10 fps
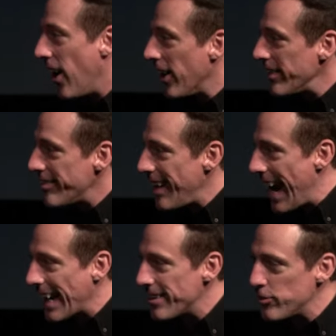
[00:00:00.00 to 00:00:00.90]

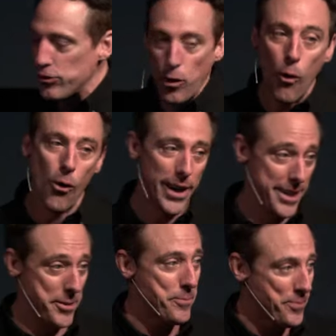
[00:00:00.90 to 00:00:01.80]
untagged toy,
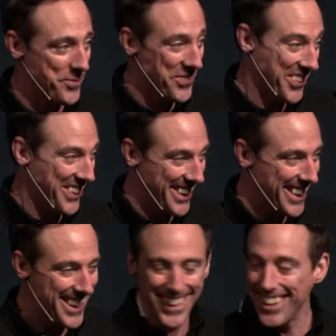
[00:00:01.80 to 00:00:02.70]

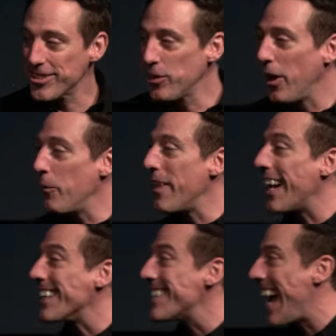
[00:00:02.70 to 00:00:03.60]
a toy
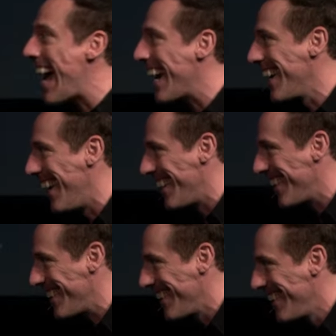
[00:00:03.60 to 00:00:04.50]
without a tag on it
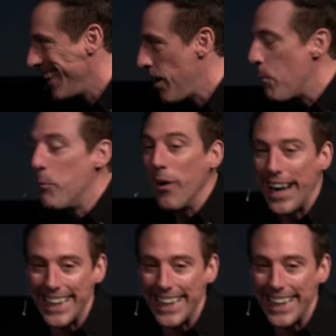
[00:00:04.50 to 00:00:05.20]
but